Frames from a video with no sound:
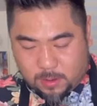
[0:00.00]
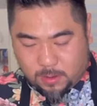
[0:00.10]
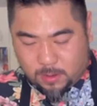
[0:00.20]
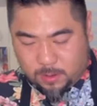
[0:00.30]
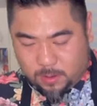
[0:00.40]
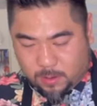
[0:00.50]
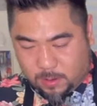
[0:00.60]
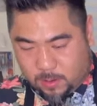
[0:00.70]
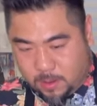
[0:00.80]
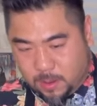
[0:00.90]

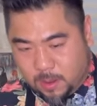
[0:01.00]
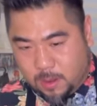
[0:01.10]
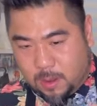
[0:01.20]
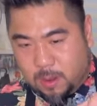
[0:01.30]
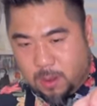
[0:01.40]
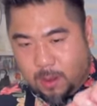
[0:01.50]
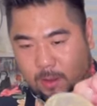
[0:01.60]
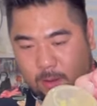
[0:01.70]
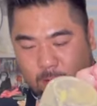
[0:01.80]
No one is speaking in this clip.